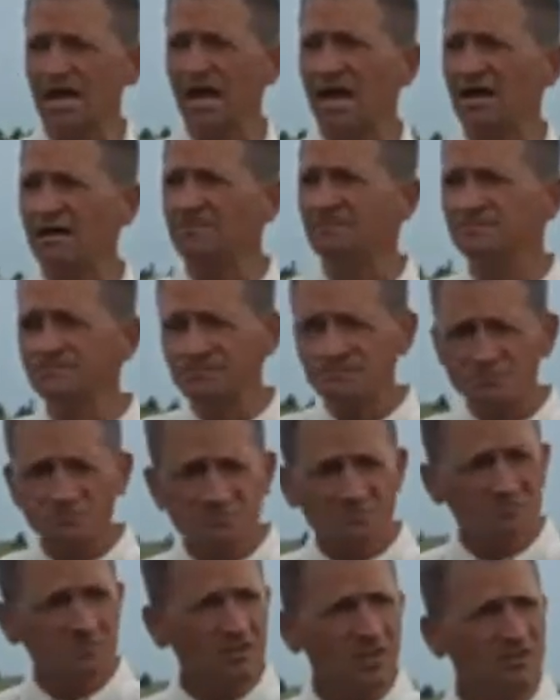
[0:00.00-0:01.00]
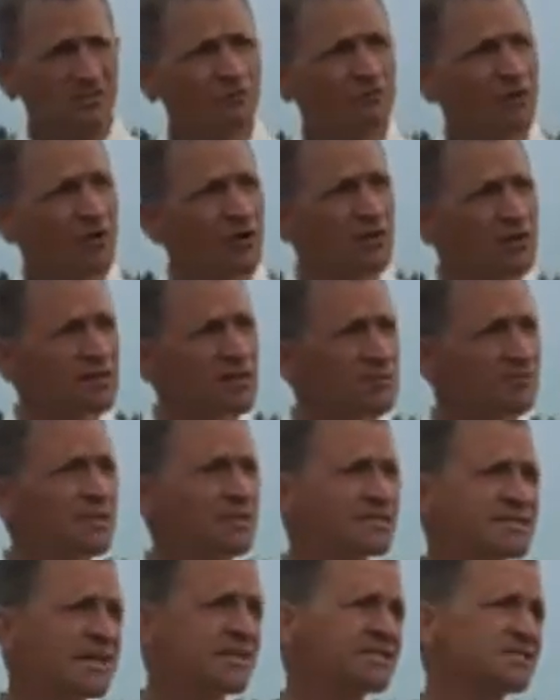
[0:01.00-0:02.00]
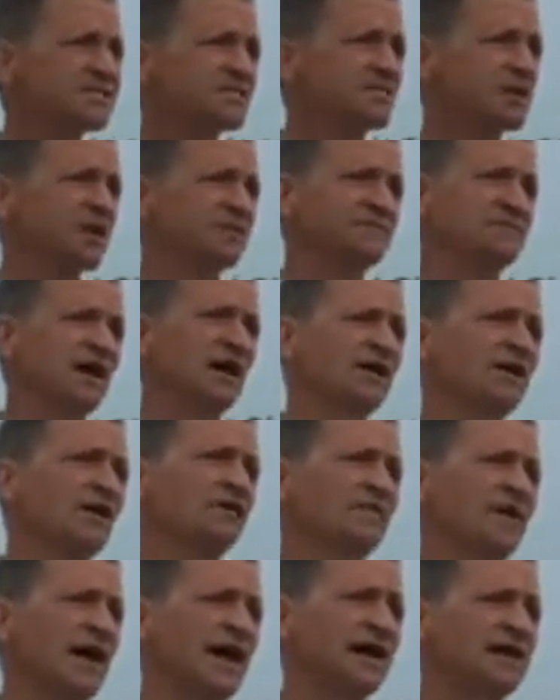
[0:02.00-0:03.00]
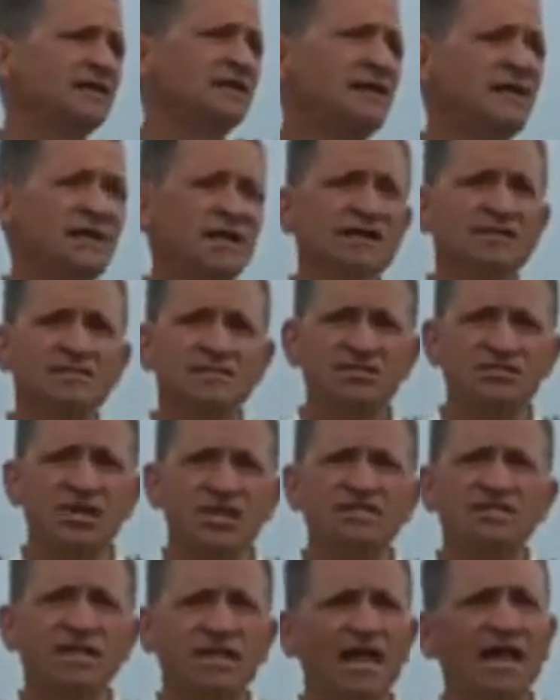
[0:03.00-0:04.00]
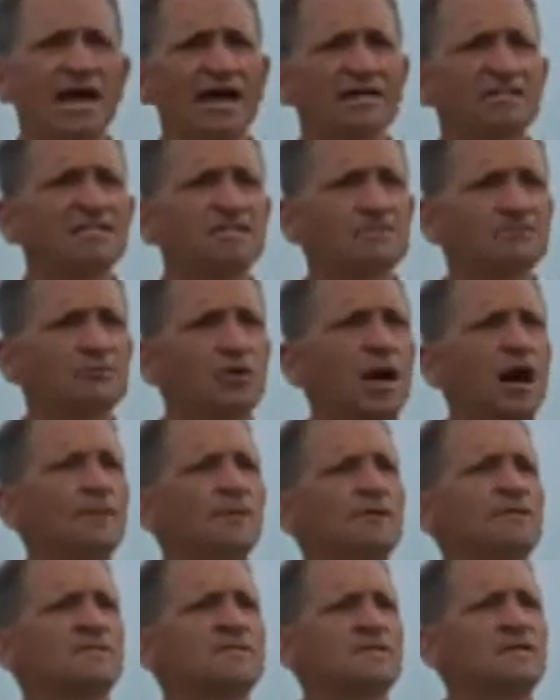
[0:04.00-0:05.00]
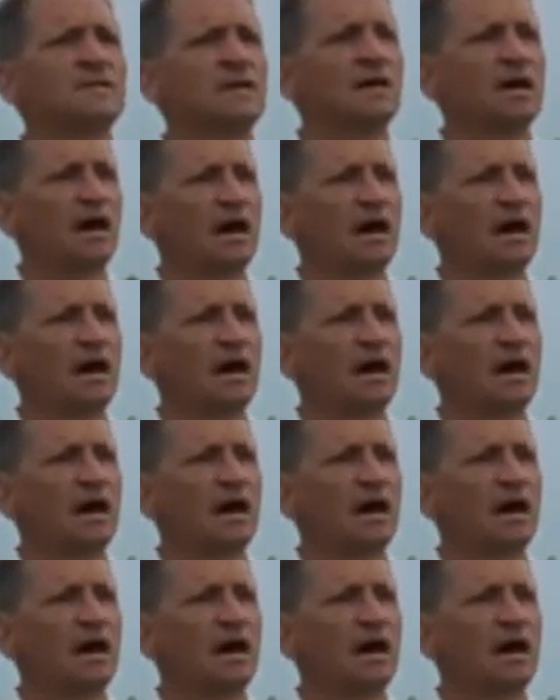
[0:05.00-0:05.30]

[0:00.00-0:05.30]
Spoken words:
And the very limited testing we have done on that suggests that it has some promise.